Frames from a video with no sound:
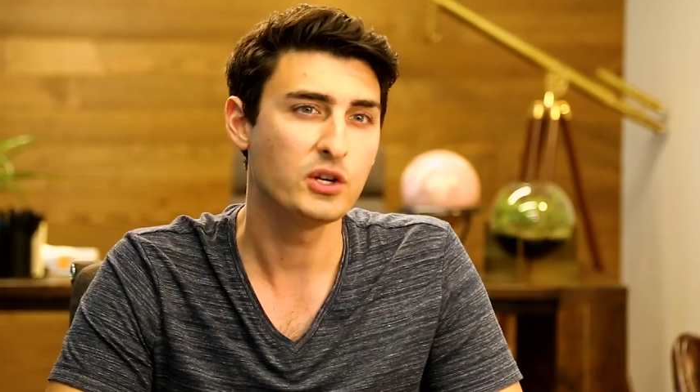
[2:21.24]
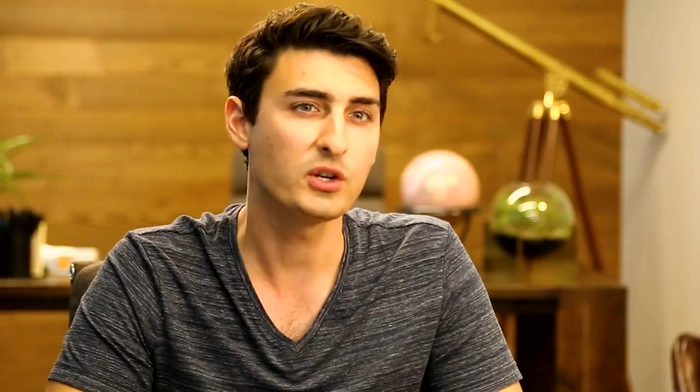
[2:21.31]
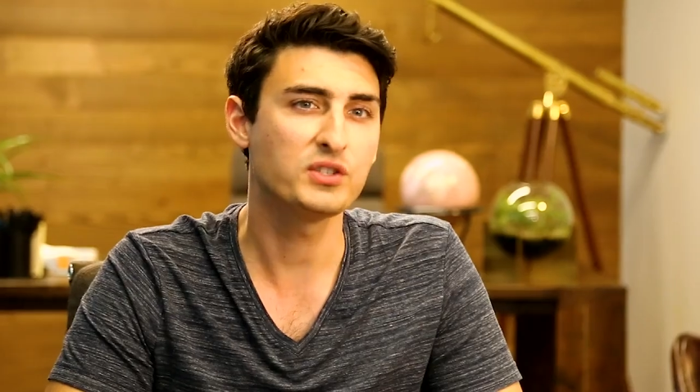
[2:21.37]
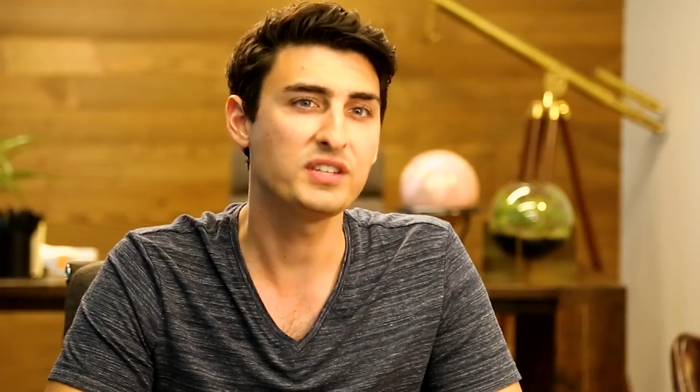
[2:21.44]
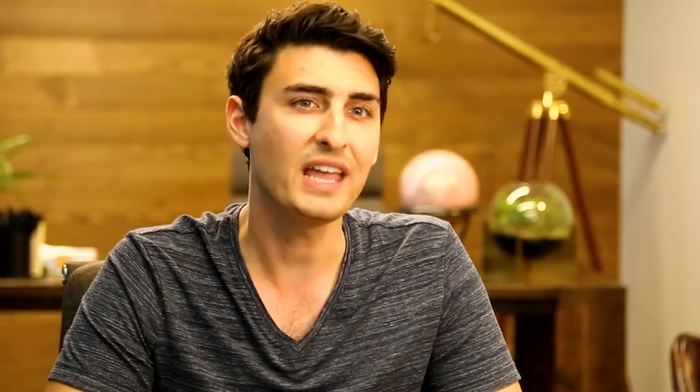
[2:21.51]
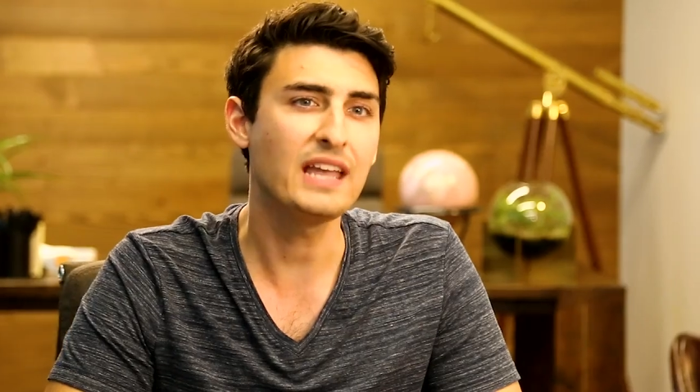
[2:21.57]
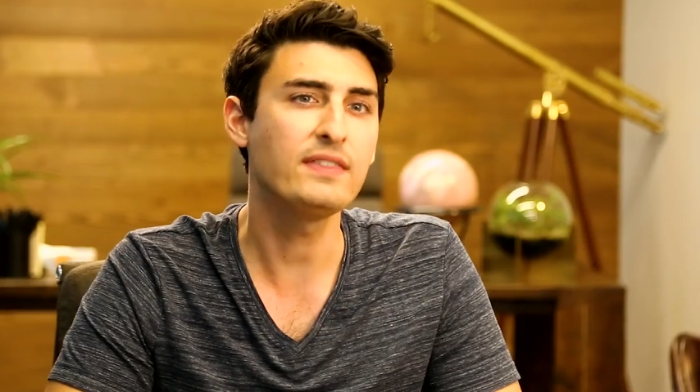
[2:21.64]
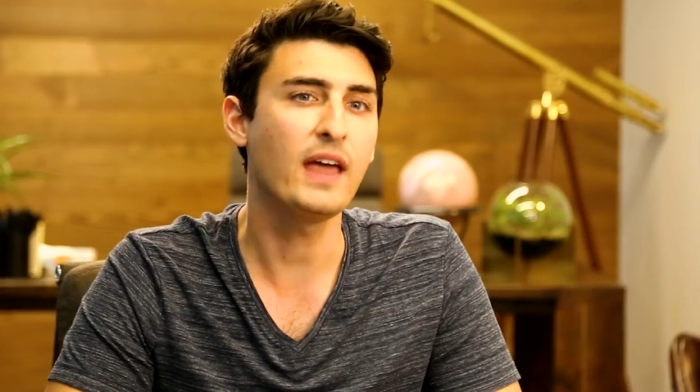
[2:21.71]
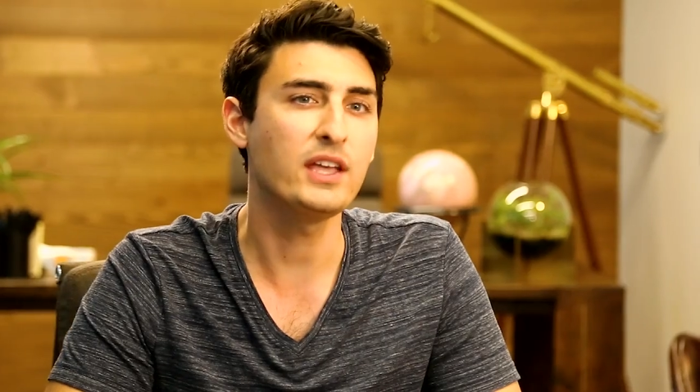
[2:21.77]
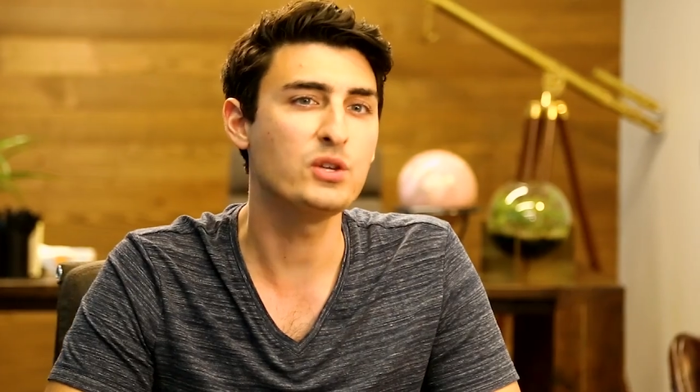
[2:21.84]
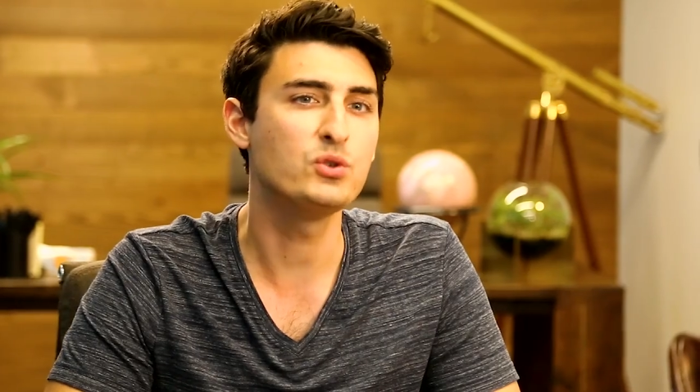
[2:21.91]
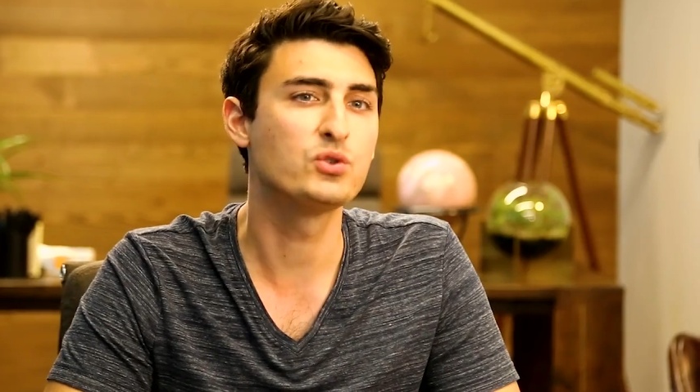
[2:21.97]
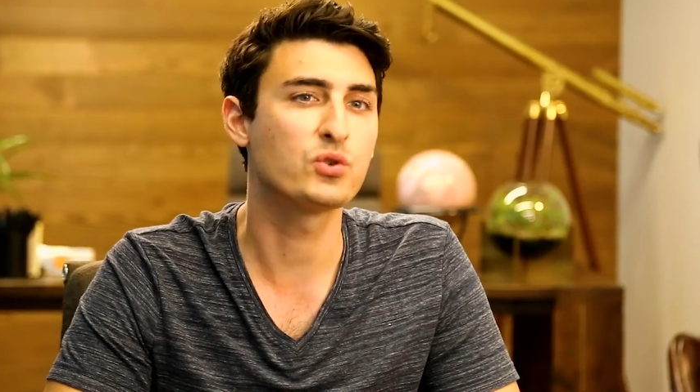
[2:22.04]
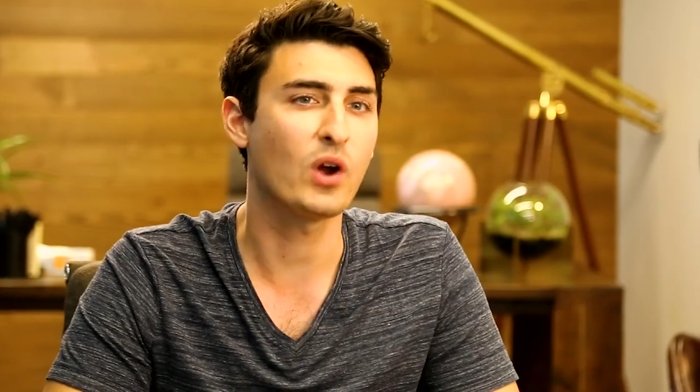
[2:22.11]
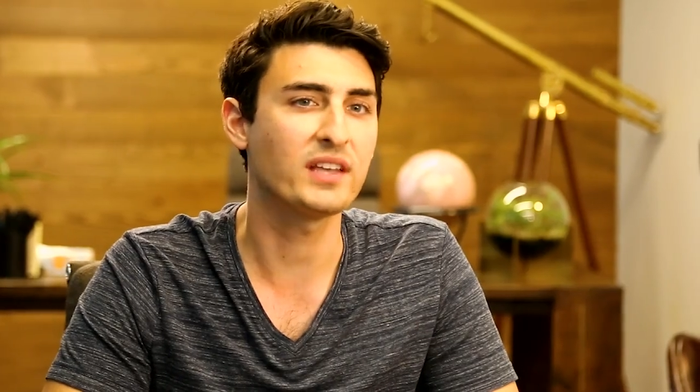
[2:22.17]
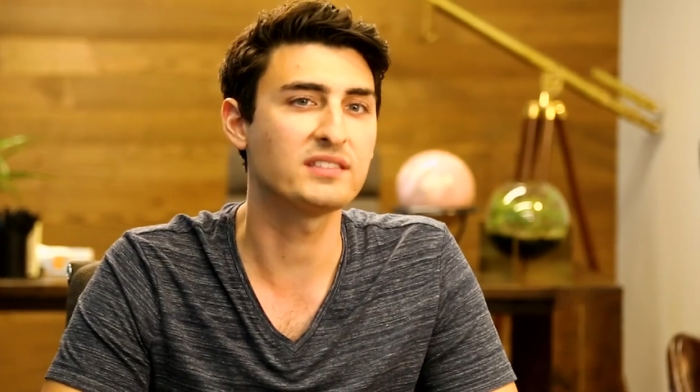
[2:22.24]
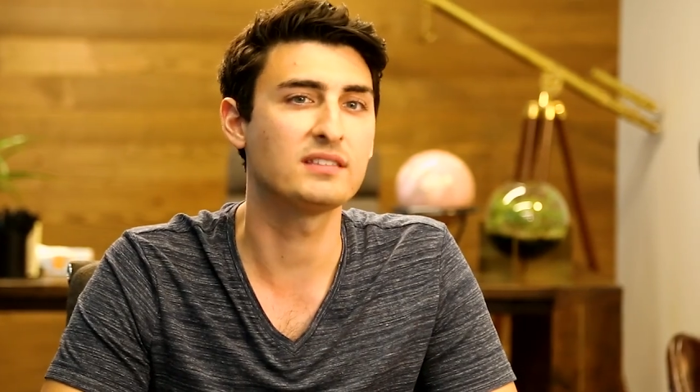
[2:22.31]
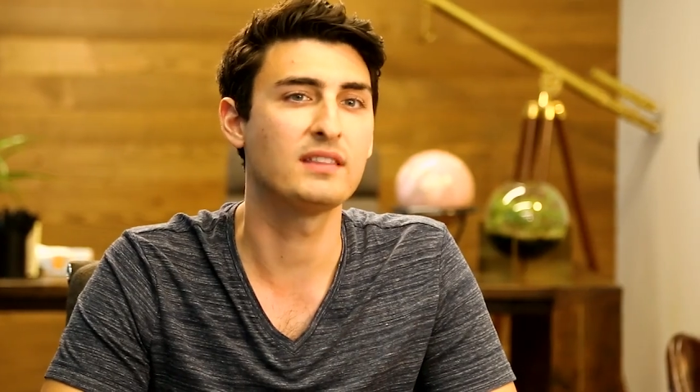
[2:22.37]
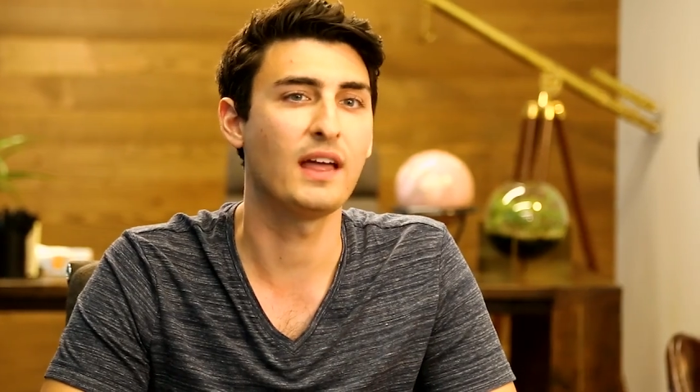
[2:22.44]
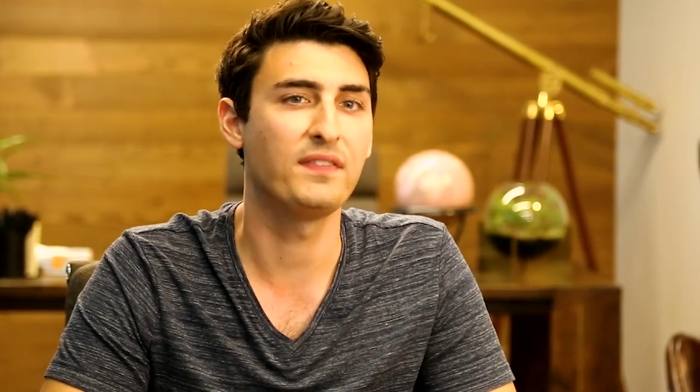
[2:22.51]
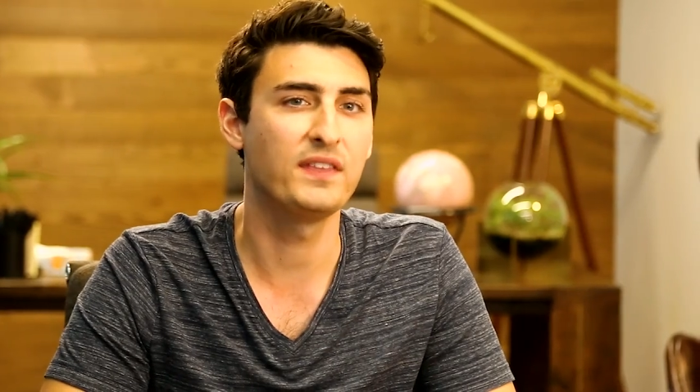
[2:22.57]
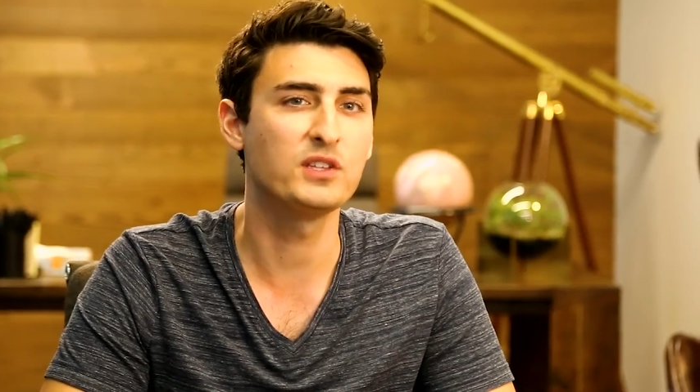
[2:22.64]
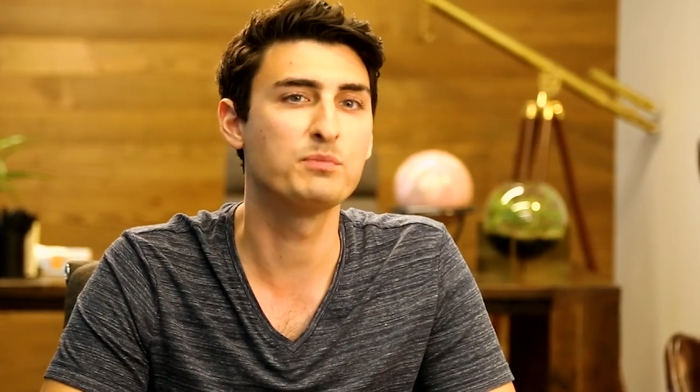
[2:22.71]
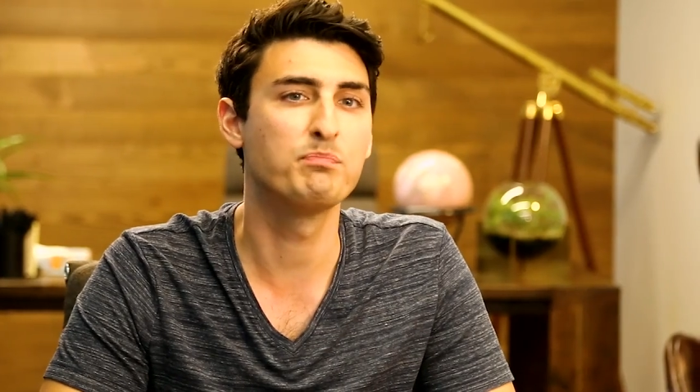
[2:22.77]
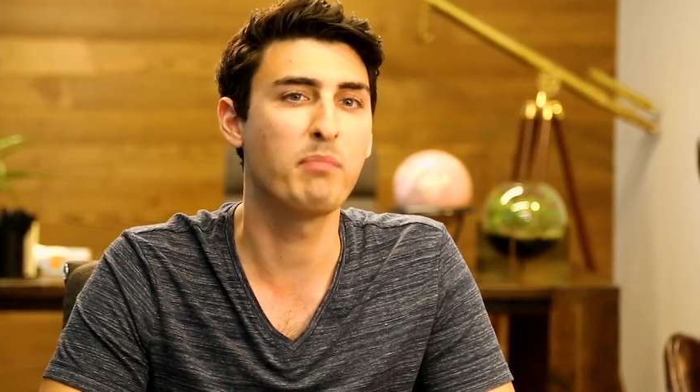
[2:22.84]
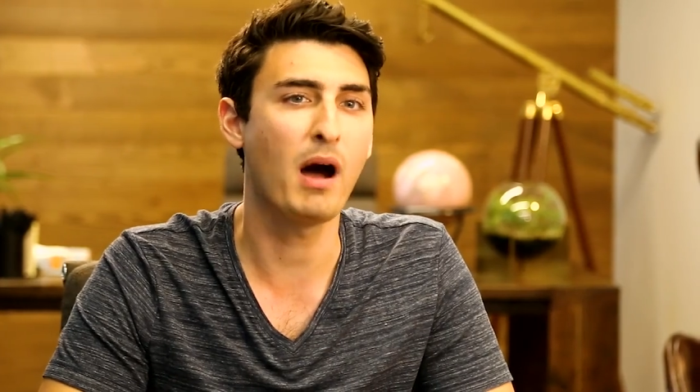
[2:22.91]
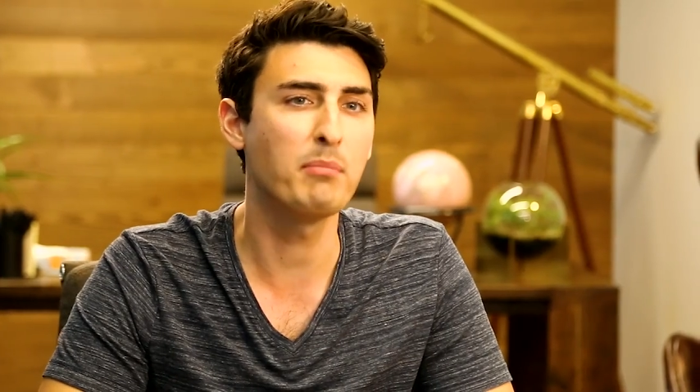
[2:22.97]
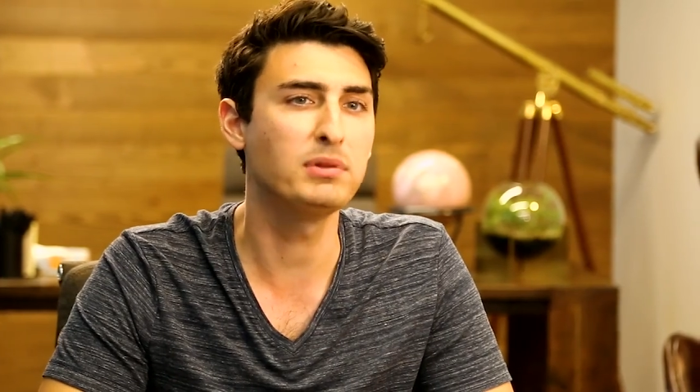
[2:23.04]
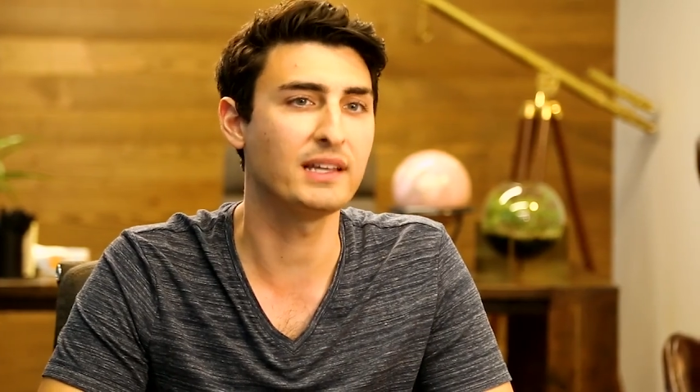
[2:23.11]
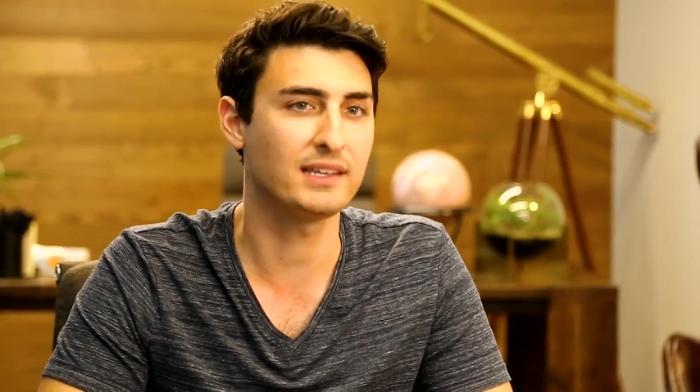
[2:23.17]
You're saying that you trust that this
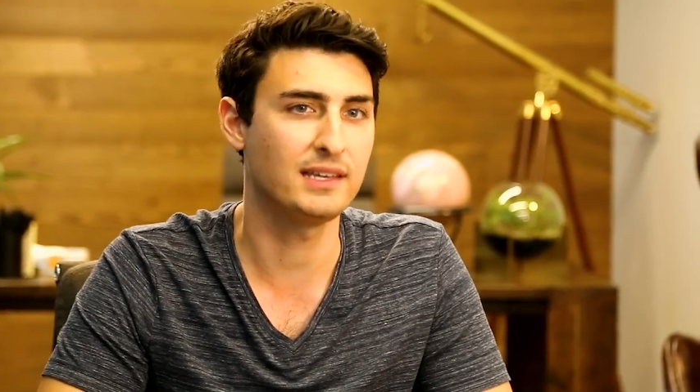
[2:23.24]
public